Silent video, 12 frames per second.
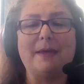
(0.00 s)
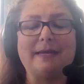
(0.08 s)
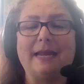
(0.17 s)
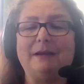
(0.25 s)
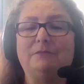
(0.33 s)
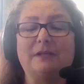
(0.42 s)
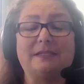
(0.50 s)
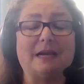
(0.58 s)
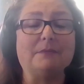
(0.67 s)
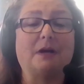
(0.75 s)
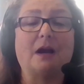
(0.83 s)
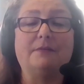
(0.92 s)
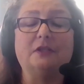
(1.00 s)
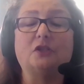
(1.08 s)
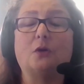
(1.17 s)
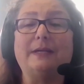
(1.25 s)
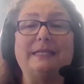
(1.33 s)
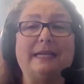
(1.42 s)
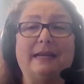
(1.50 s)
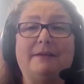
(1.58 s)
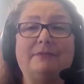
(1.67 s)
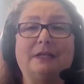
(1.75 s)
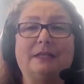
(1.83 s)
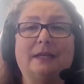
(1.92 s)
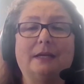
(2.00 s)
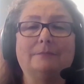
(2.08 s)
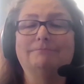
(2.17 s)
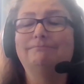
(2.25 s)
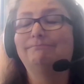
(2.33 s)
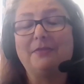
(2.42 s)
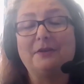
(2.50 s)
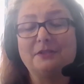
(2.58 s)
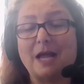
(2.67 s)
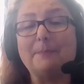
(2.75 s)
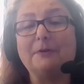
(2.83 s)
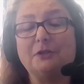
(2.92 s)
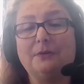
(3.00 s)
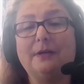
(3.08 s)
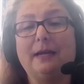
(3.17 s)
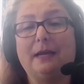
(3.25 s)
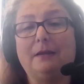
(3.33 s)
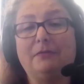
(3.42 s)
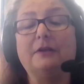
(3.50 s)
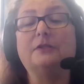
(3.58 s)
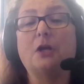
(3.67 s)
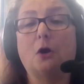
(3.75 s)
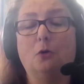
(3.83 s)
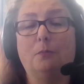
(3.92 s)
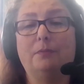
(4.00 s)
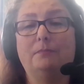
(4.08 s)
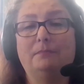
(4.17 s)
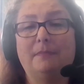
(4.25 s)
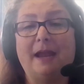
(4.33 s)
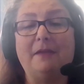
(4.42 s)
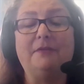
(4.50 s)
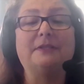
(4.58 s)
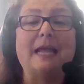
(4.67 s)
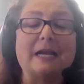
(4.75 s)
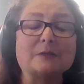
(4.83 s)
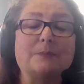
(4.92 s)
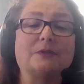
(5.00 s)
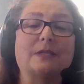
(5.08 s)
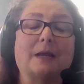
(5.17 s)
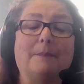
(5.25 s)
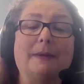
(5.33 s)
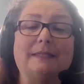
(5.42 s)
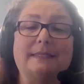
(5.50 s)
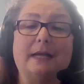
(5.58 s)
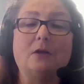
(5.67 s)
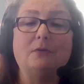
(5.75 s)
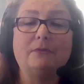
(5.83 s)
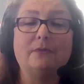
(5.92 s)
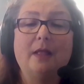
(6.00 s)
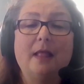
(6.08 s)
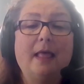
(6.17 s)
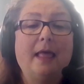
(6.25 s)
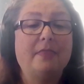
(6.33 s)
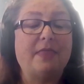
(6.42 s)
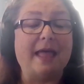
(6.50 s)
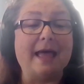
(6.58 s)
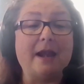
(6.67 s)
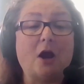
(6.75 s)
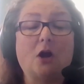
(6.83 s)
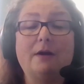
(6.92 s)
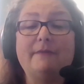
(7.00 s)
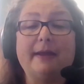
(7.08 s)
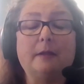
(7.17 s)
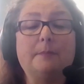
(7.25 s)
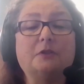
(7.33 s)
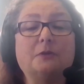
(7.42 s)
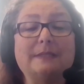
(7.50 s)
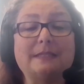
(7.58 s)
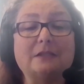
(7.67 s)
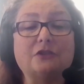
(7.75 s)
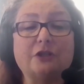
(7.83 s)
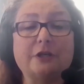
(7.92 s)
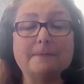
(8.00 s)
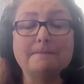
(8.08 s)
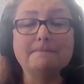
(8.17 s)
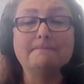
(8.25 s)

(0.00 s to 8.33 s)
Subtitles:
Medicaid state recovery is going to get everything. There's opportunity, there's hope, and there's experts like myself that are available to assist you.